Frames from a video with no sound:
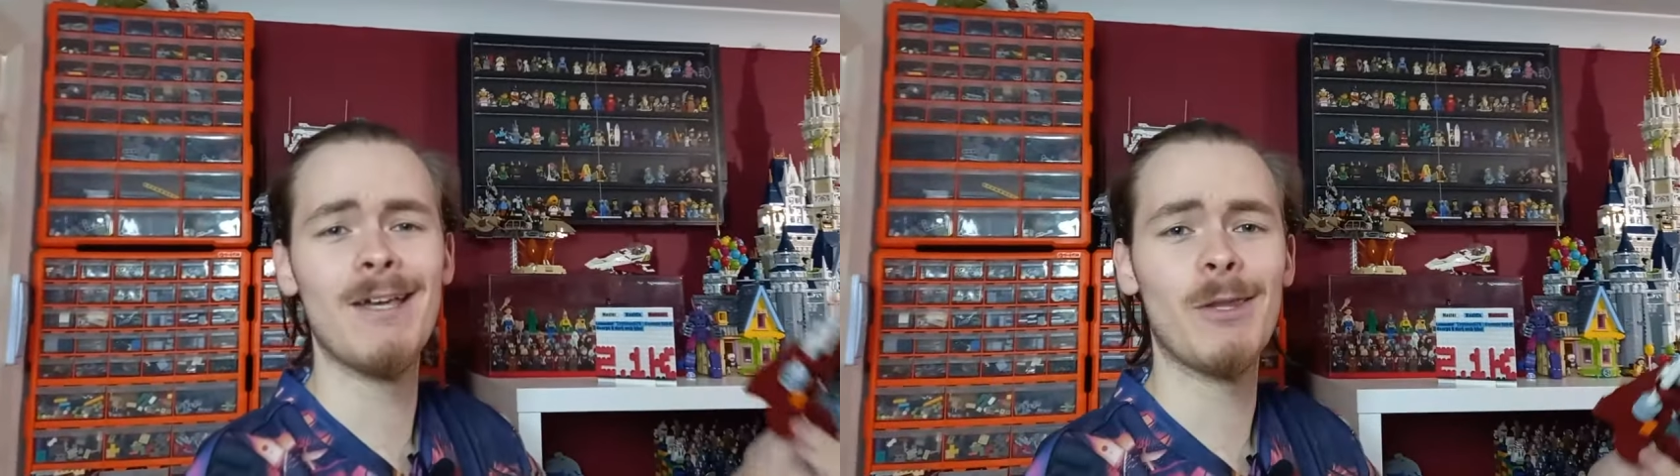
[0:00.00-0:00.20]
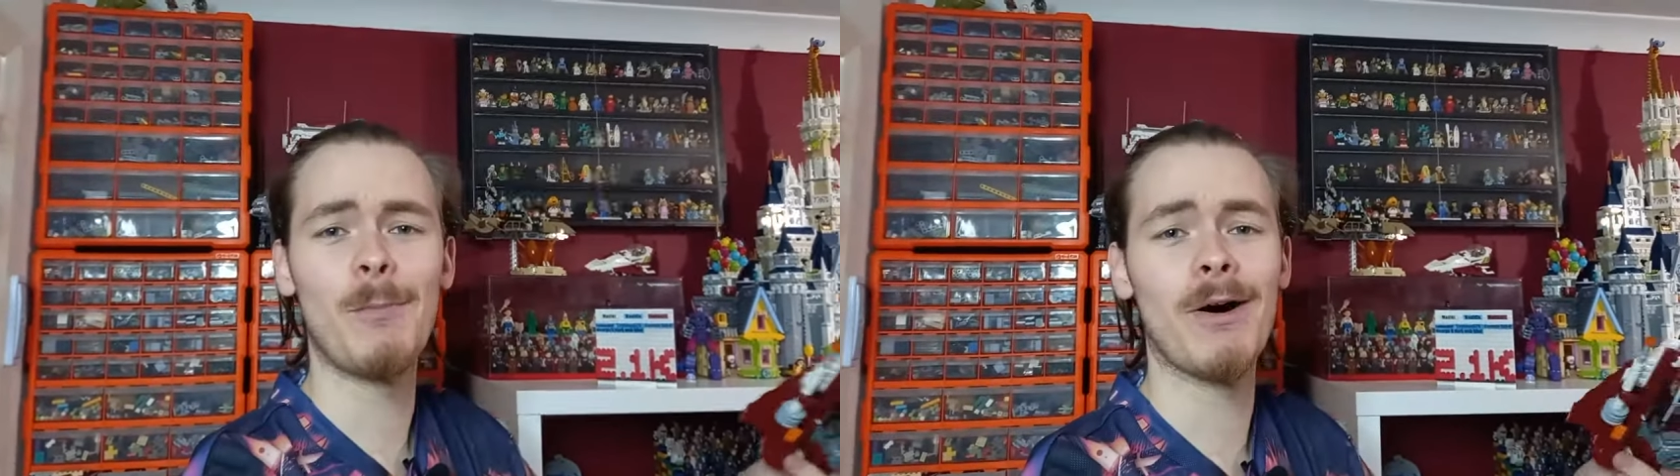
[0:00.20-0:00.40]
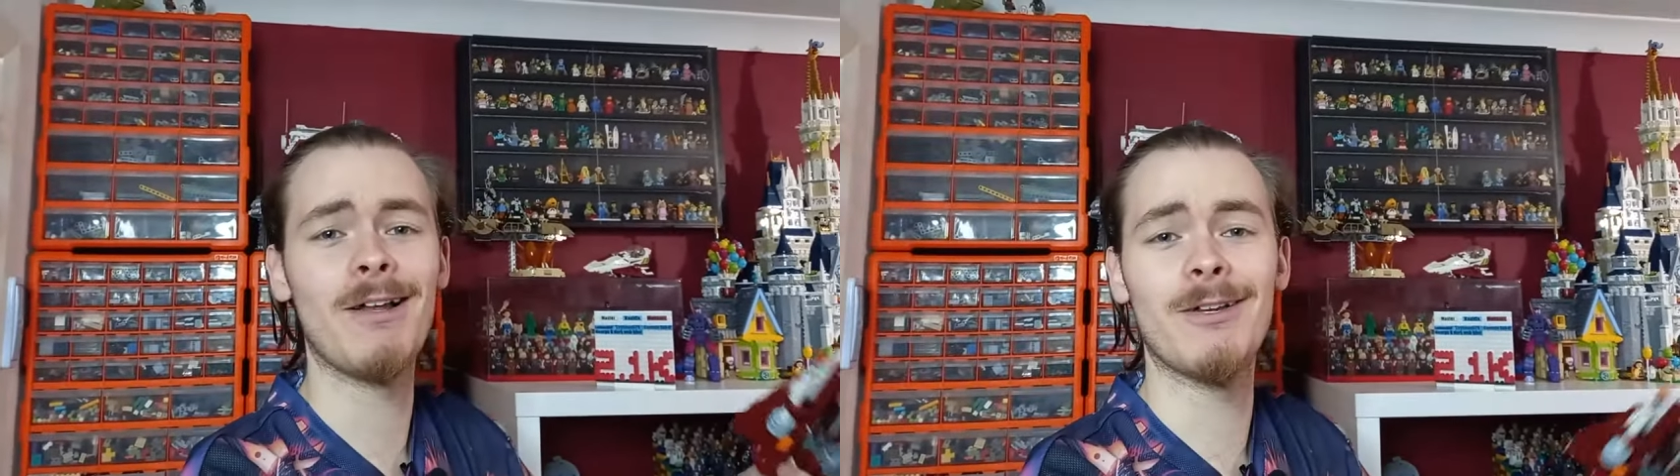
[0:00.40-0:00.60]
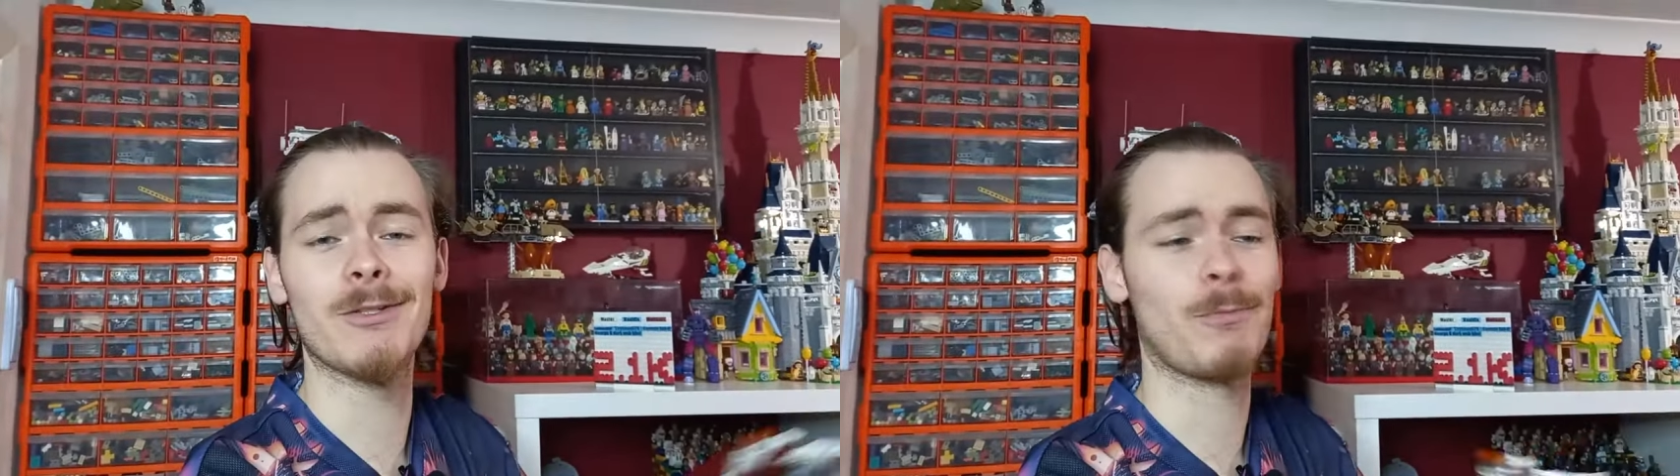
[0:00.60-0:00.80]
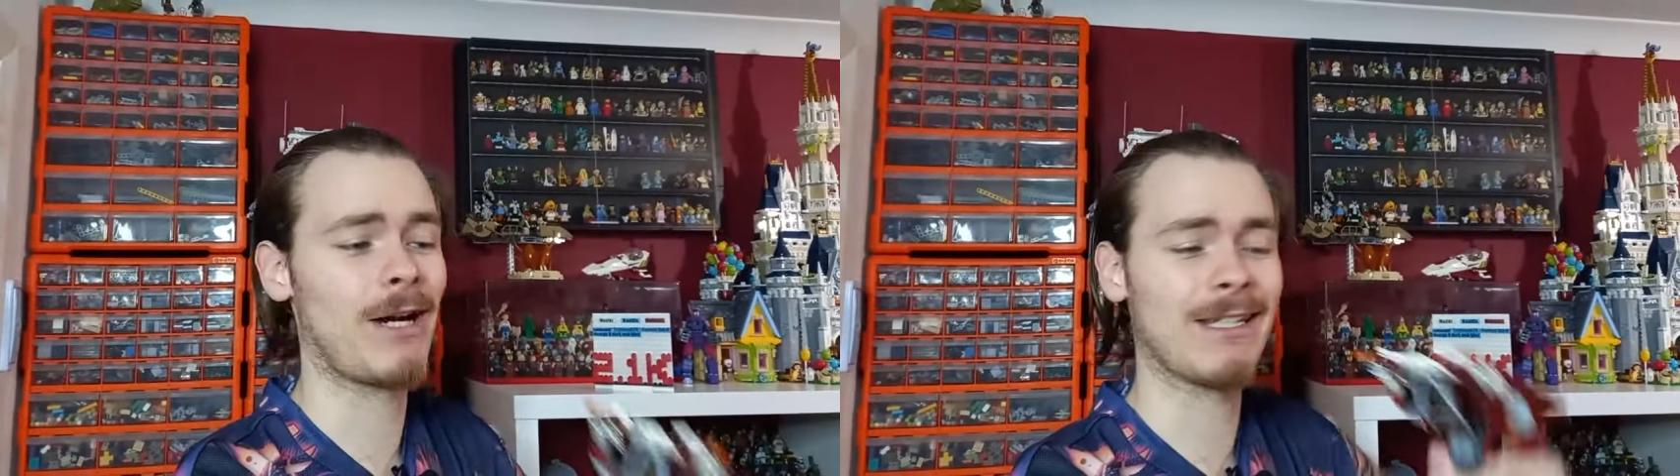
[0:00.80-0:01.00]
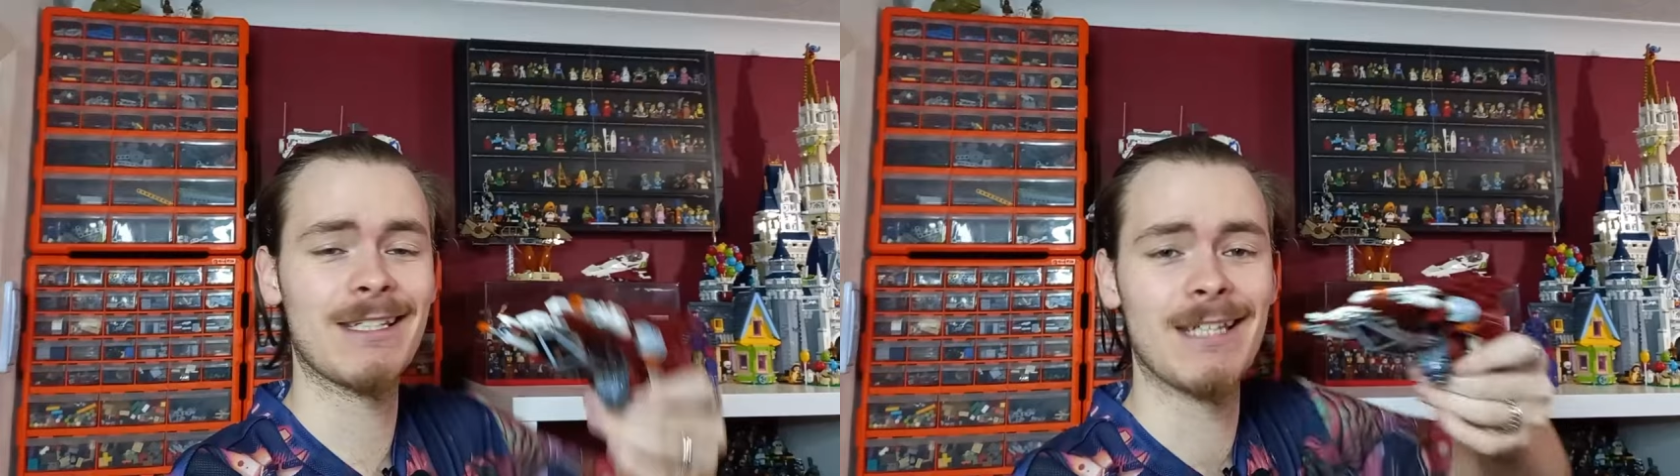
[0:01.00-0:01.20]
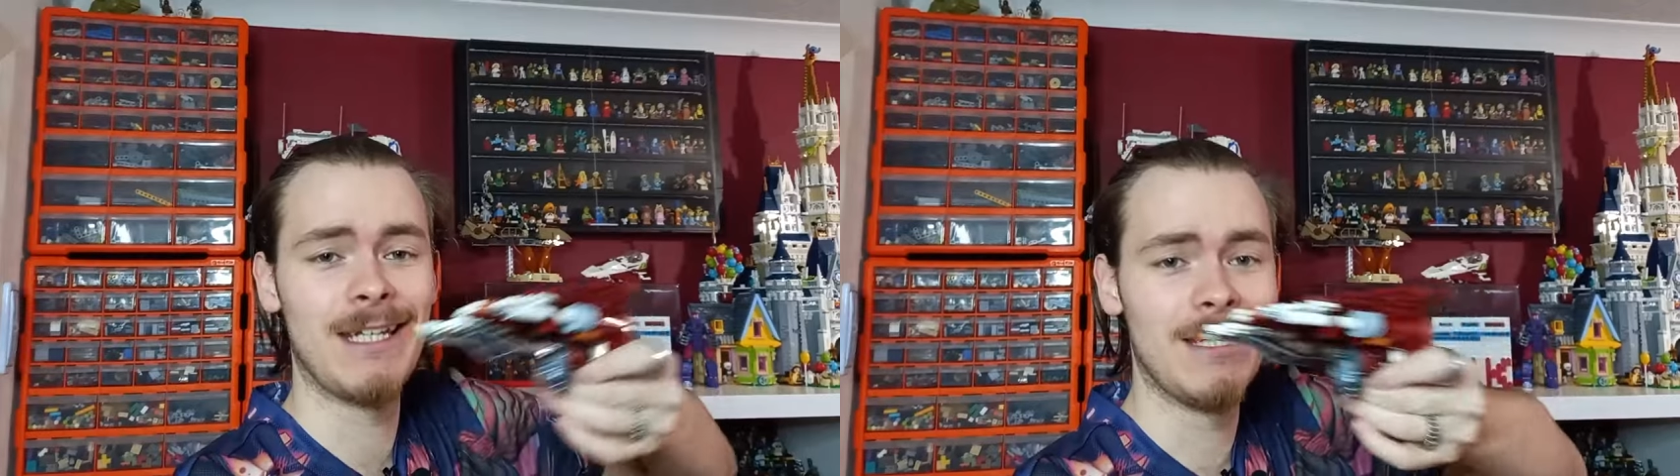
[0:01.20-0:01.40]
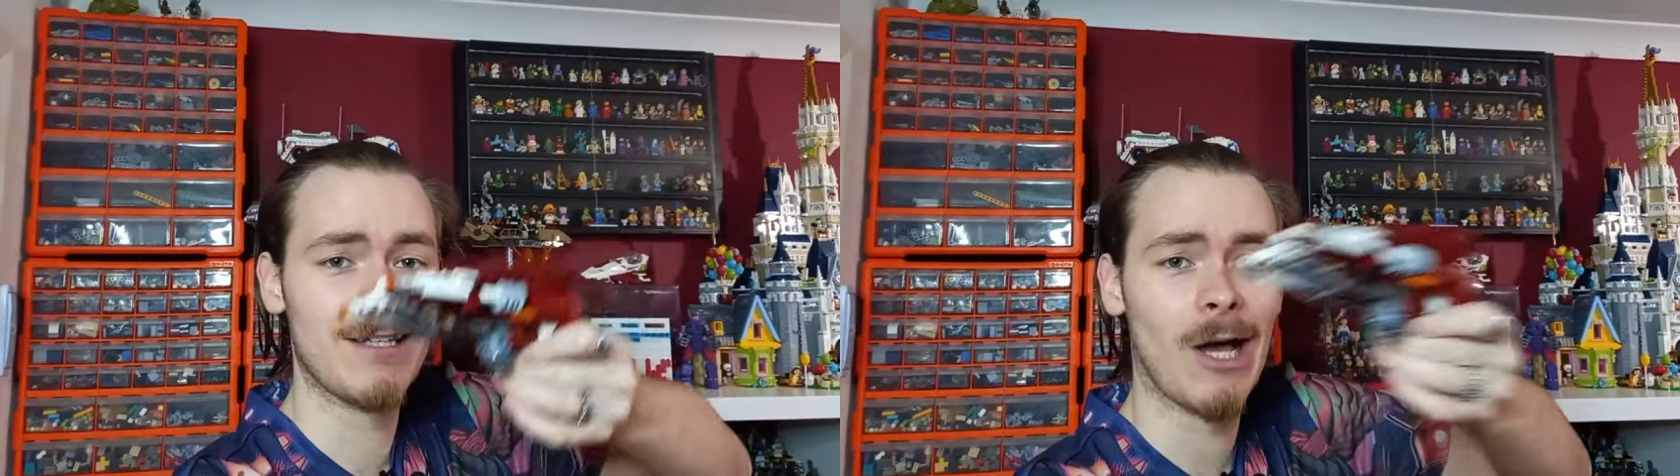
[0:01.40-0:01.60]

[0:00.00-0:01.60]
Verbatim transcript: the pilot's practicing his